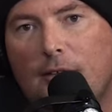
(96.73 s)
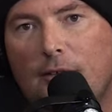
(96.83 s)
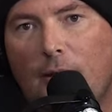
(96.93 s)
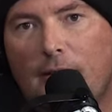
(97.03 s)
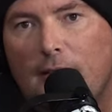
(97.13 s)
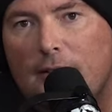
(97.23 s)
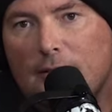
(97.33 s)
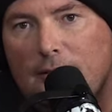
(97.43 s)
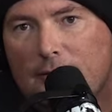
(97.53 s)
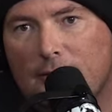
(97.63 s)
So I think,
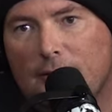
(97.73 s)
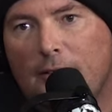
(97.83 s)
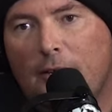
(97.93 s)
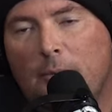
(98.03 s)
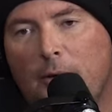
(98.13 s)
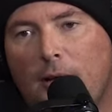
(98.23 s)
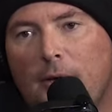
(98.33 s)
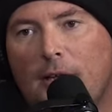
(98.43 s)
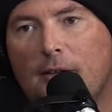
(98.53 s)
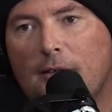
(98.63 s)
you know, in my
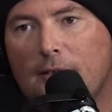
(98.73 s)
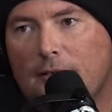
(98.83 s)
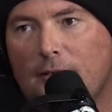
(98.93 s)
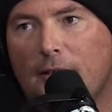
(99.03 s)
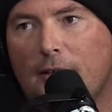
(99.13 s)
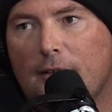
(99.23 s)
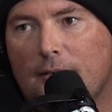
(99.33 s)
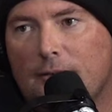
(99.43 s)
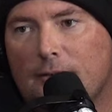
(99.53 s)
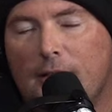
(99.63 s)
mind, like,
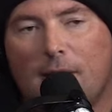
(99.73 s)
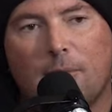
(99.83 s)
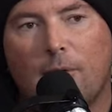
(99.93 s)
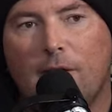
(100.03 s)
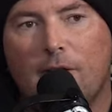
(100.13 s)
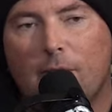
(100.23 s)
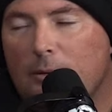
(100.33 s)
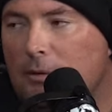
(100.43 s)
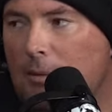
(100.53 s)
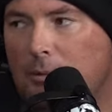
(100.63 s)
yeah, what they're
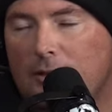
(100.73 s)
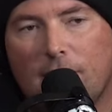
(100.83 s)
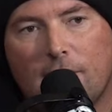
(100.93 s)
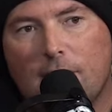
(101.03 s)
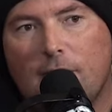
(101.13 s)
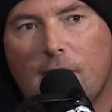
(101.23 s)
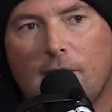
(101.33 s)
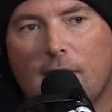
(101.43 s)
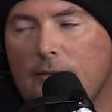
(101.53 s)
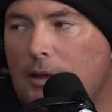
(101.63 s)
doing with that petition to try
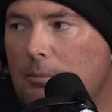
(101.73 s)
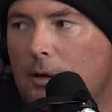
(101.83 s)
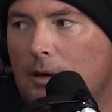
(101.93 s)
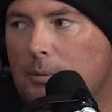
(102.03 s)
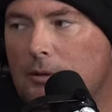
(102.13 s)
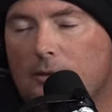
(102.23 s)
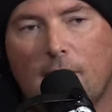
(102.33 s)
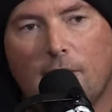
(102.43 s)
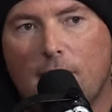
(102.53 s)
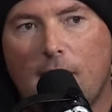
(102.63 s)
and save that pipe
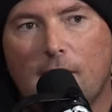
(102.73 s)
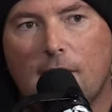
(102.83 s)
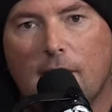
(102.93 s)
is rad.